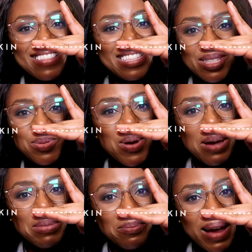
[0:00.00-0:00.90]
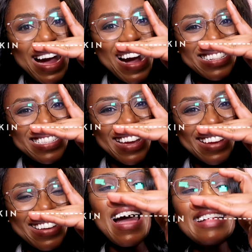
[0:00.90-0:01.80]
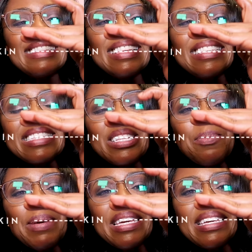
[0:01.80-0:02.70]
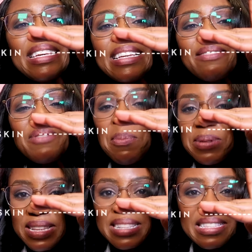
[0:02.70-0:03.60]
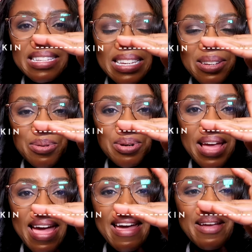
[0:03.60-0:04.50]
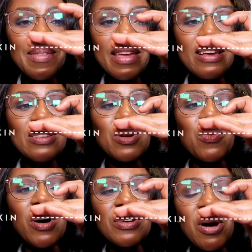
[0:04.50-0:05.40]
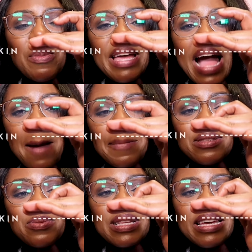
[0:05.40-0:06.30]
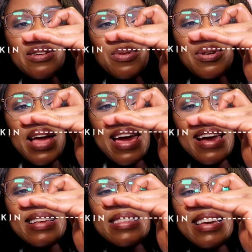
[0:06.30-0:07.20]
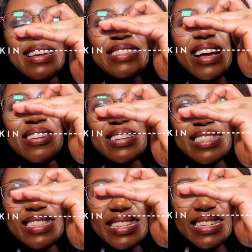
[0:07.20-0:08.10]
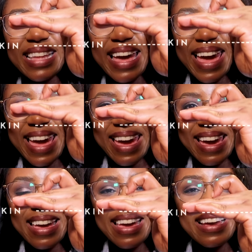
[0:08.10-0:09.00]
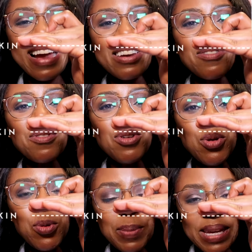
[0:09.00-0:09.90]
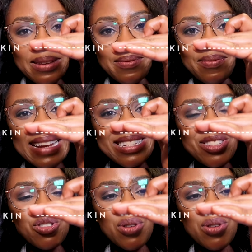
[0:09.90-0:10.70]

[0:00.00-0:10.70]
This is what I mean by high tech. And this little piggy represents the ingrown hair. So what normally happens with ingrown hairs is that you can see the hair kind of looping and it's